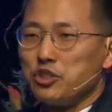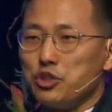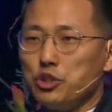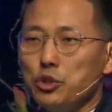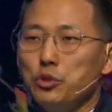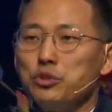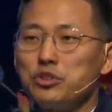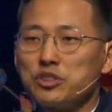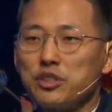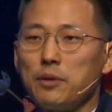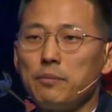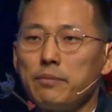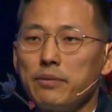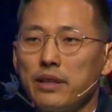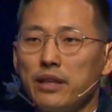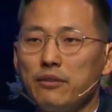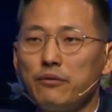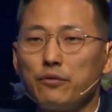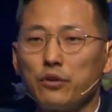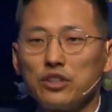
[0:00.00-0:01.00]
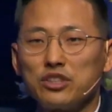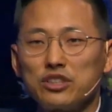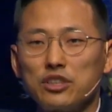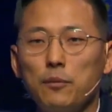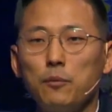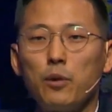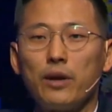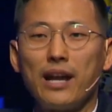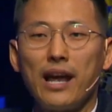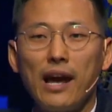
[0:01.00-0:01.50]
do something for
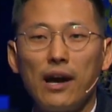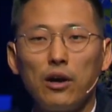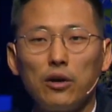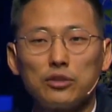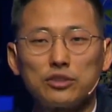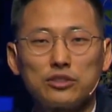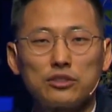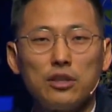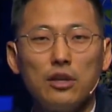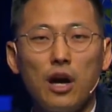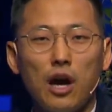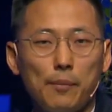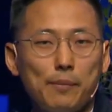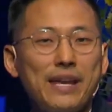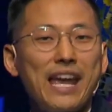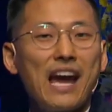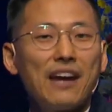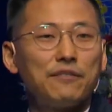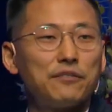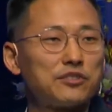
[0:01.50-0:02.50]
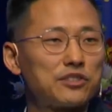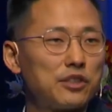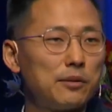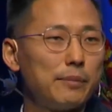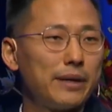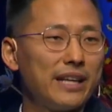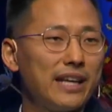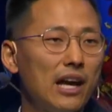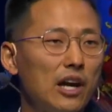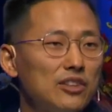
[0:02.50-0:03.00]
someone else on behalf of
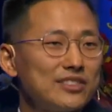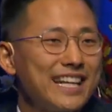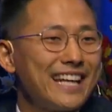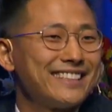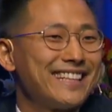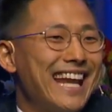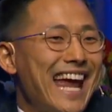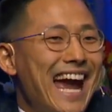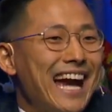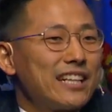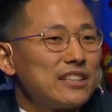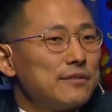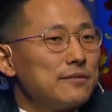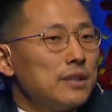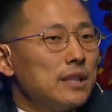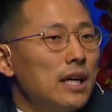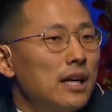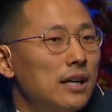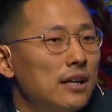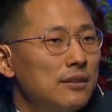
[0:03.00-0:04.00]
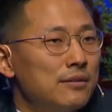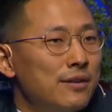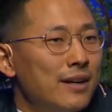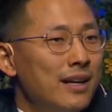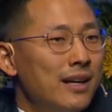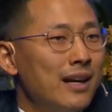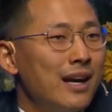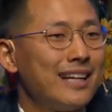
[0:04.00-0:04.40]
somebody else as an act of love,